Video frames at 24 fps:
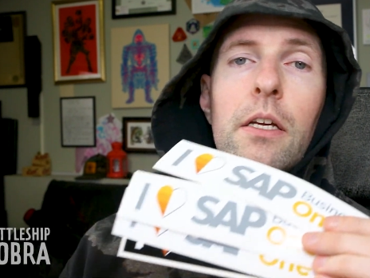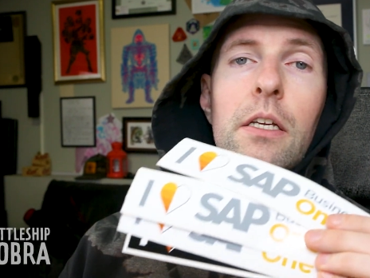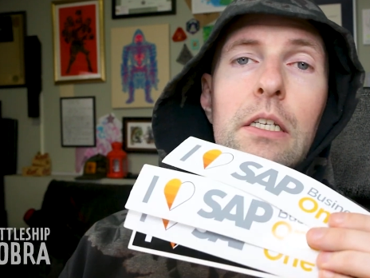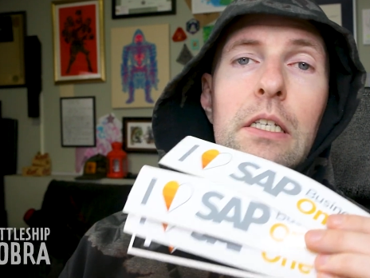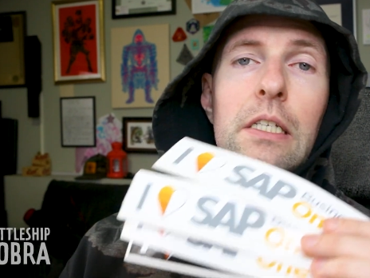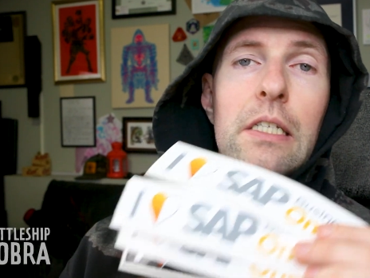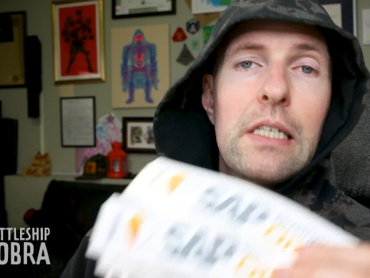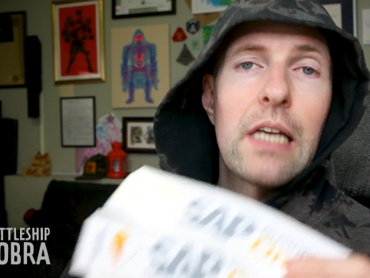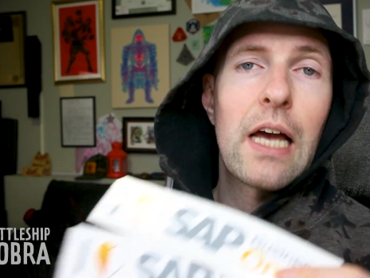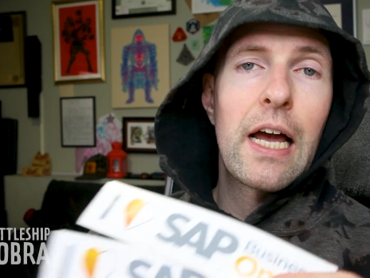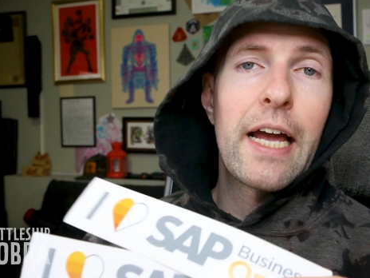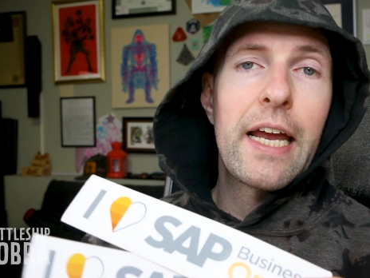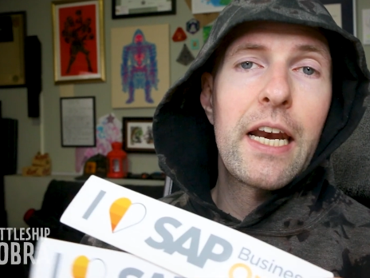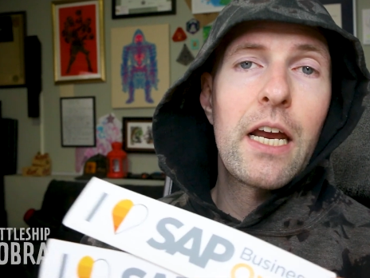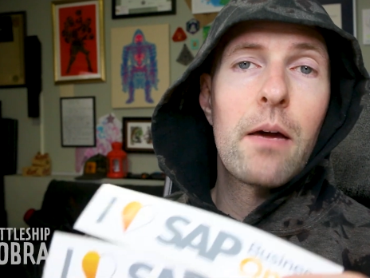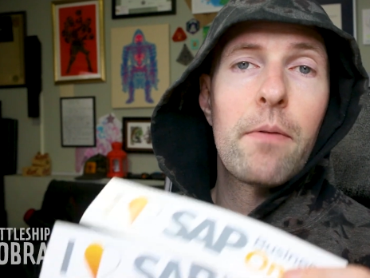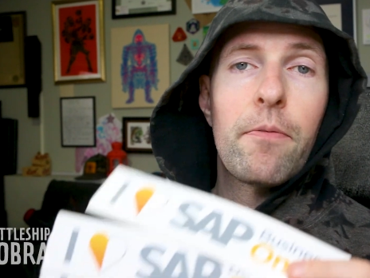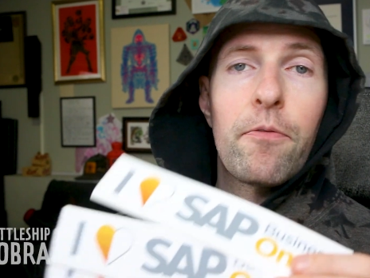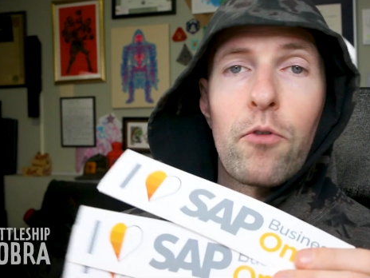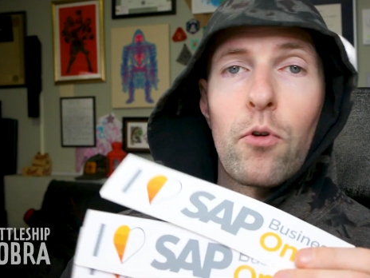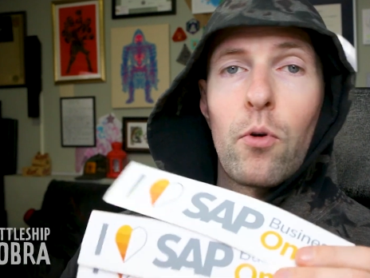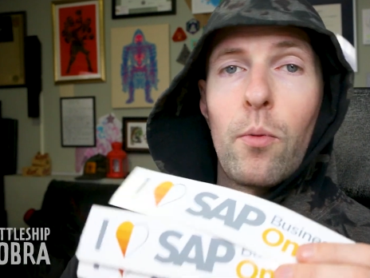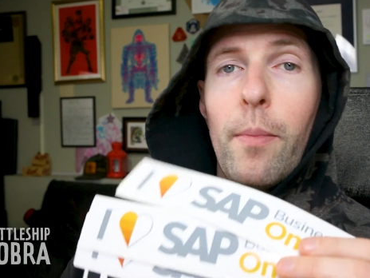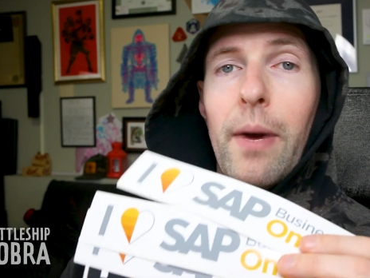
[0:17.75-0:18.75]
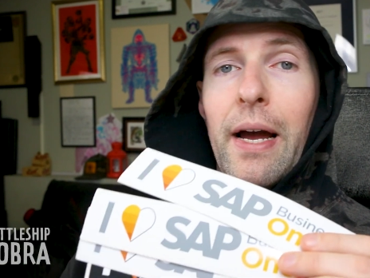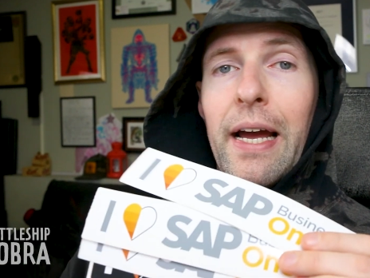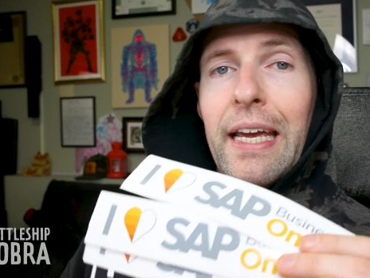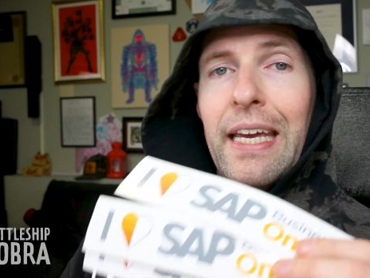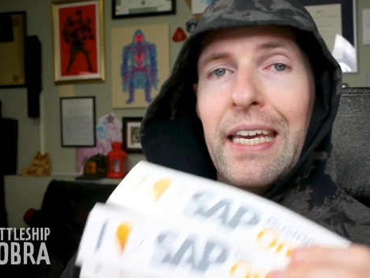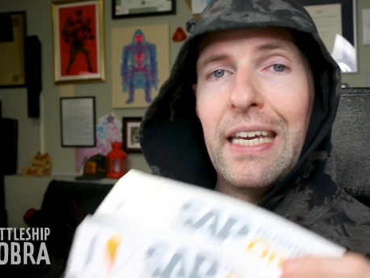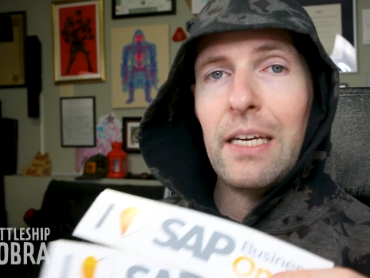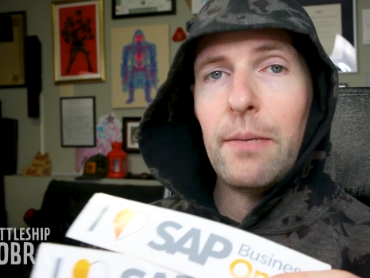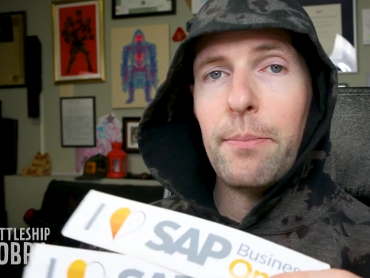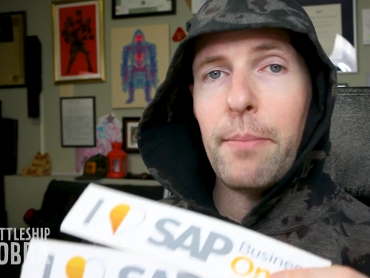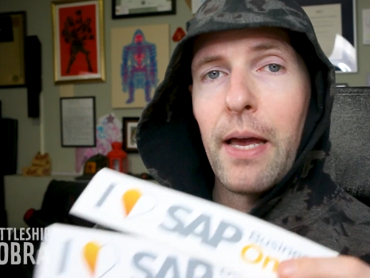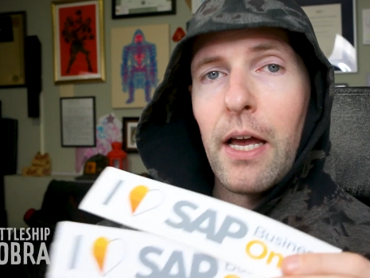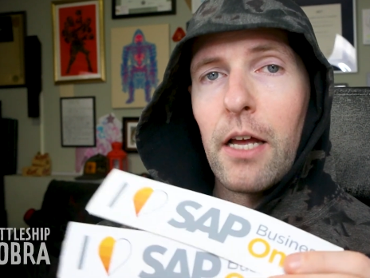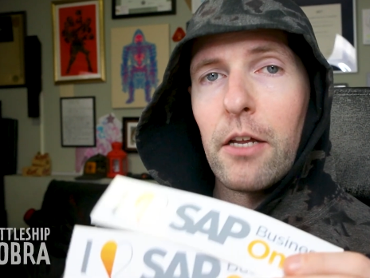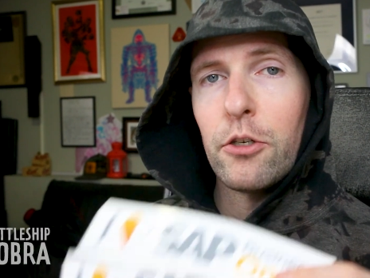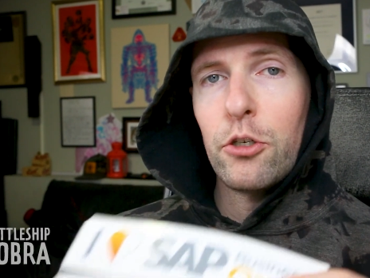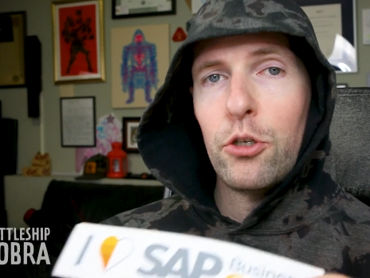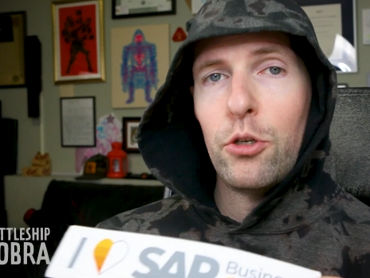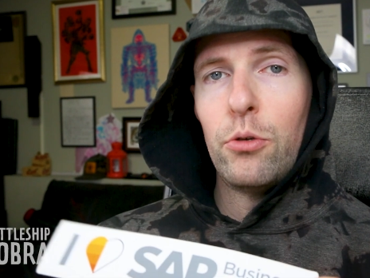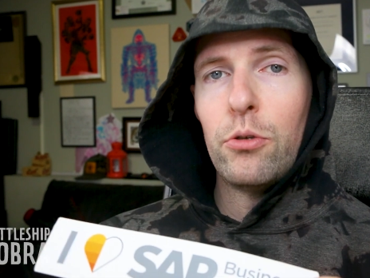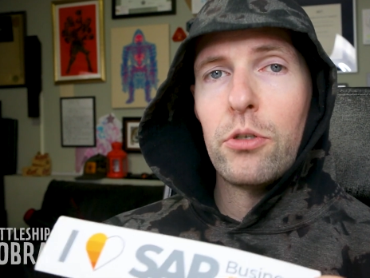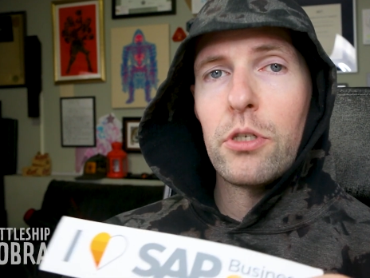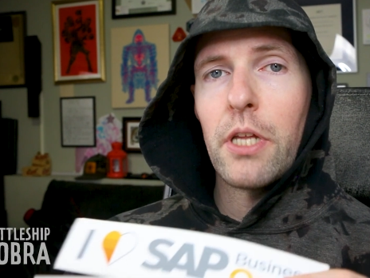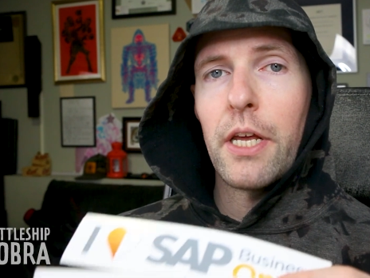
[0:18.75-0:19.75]
sign up for my email
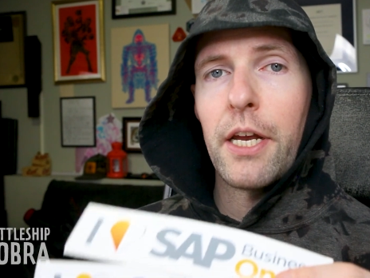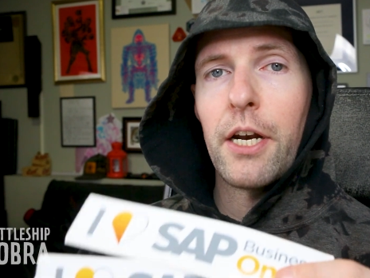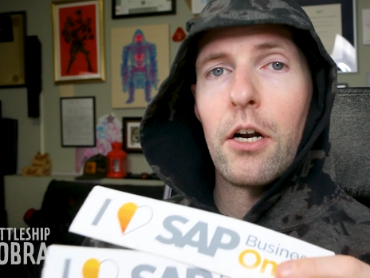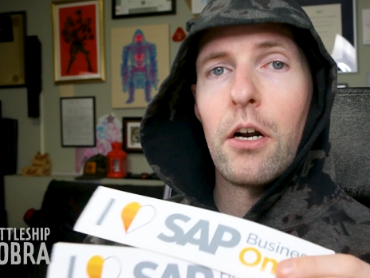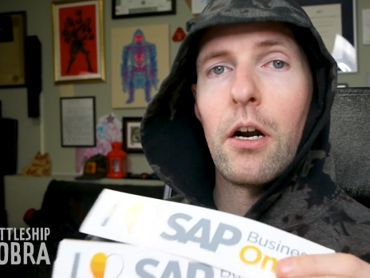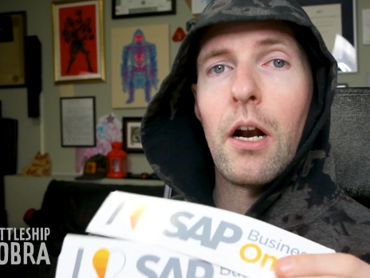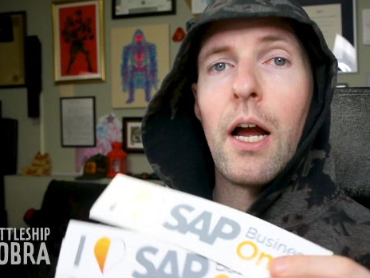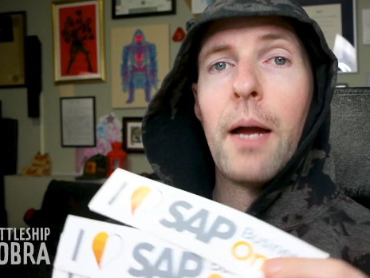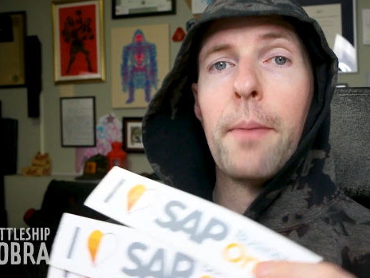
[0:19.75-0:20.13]
newsletter.